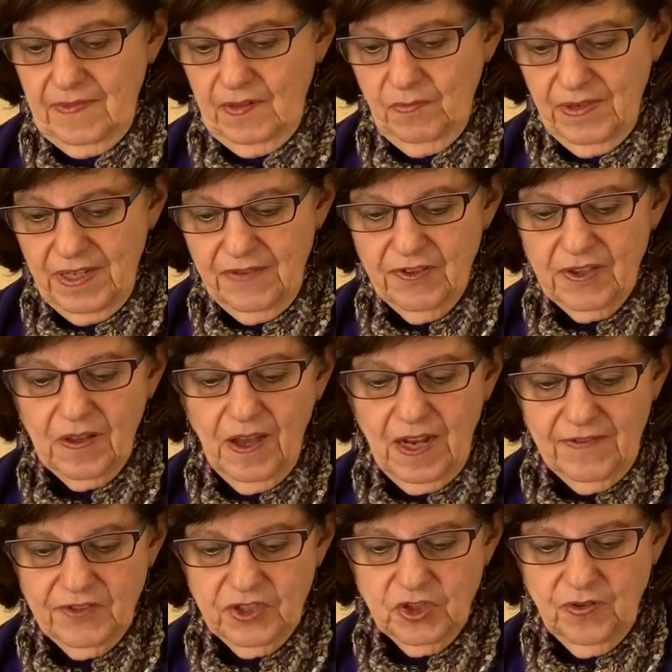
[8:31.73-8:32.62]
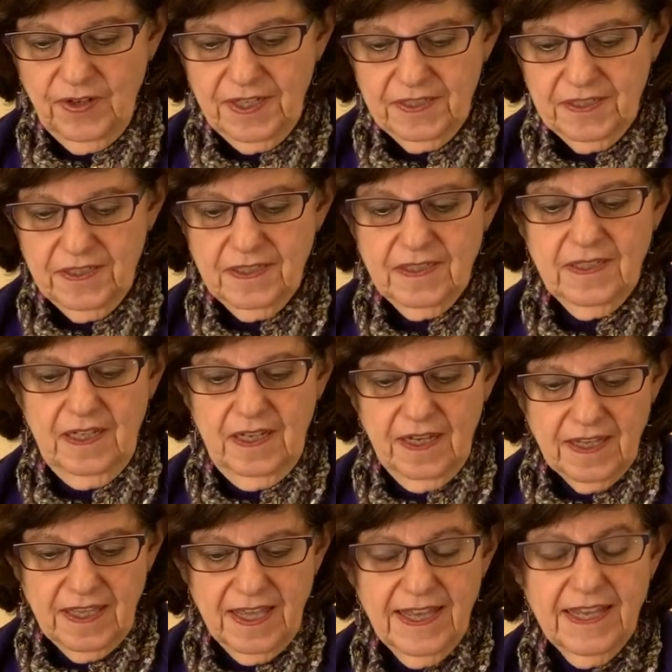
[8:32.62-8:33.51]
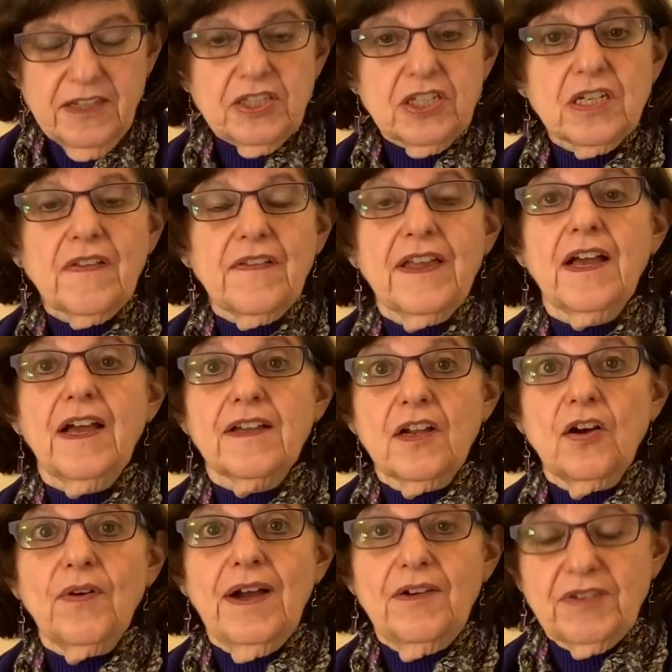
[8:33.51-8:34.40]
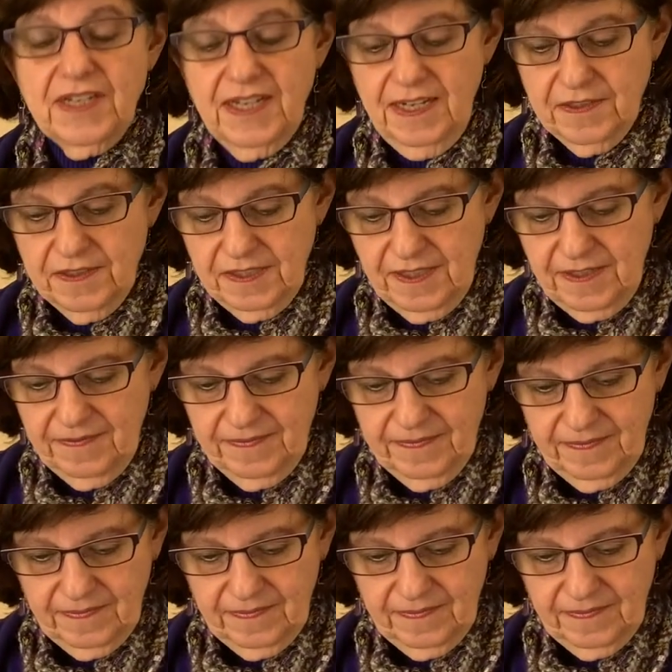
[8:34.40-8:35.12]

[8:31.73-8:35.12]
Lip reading: We have a lot of choices. Occasionally, I go out dancing.